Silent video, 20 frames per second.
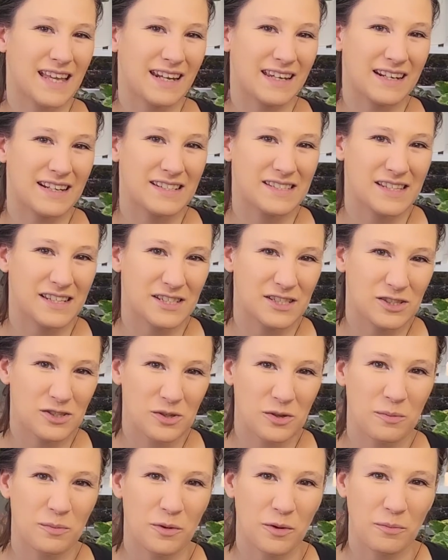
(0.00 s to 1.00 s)
that it is a
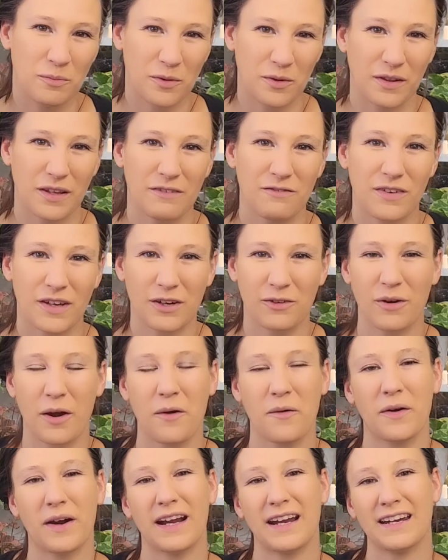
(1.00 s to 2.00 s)
super prolific
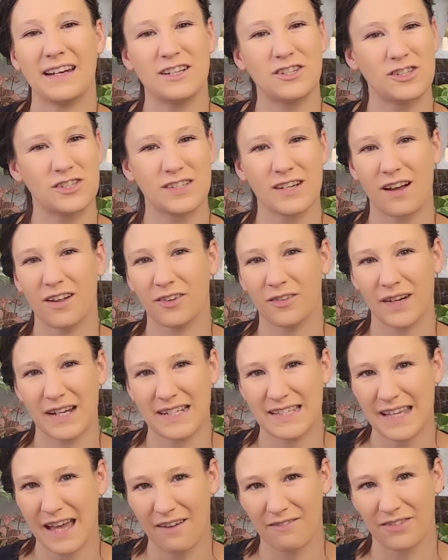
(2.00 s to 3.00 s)
grower and it just
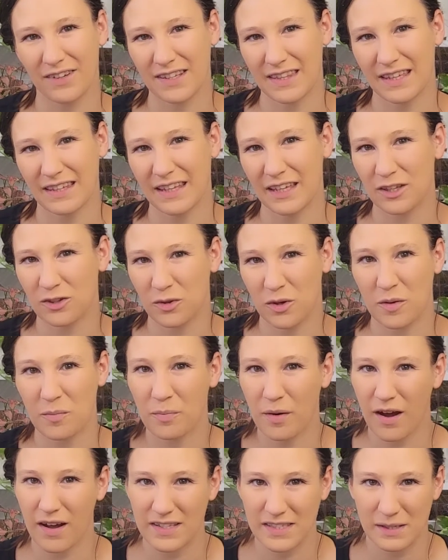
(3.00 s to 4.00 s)
tolerates everything that you
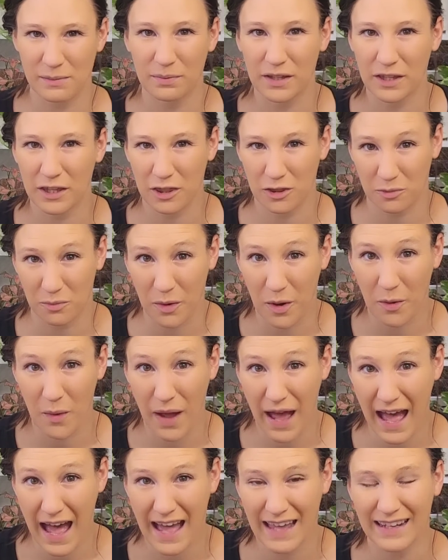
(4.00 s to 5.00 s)
could possibly throw
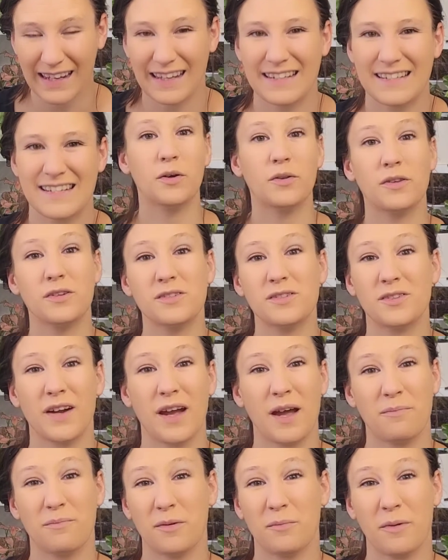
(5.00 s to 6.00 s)
at it. Pothos or
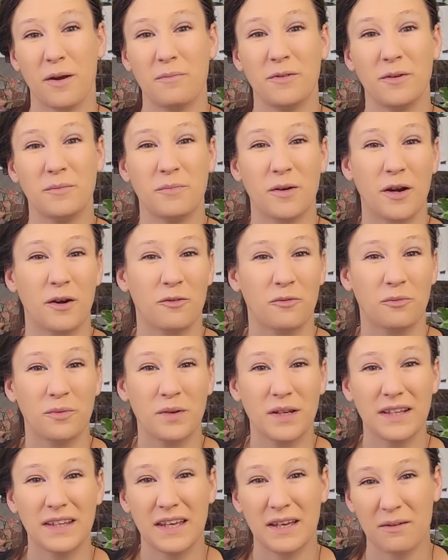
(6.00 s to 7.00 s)
Epipremnum are
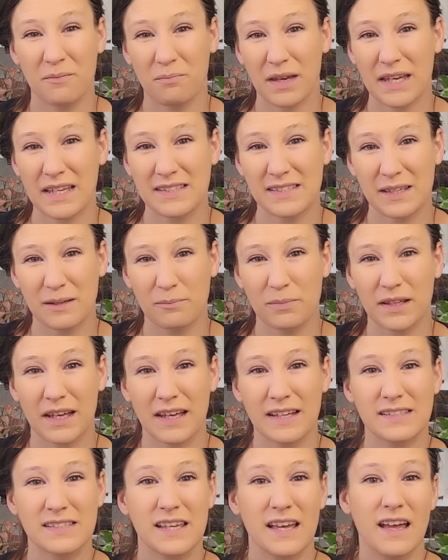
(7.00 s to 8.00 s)
really amazing
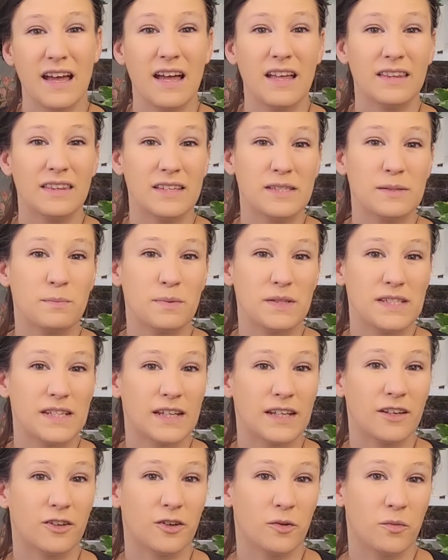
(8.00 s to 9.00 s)
plants. These
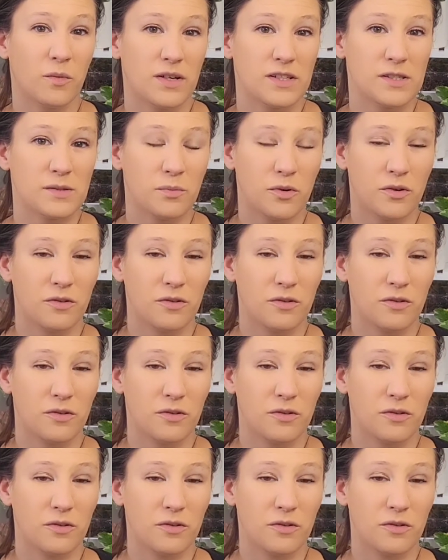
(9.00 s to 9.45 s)
particular ones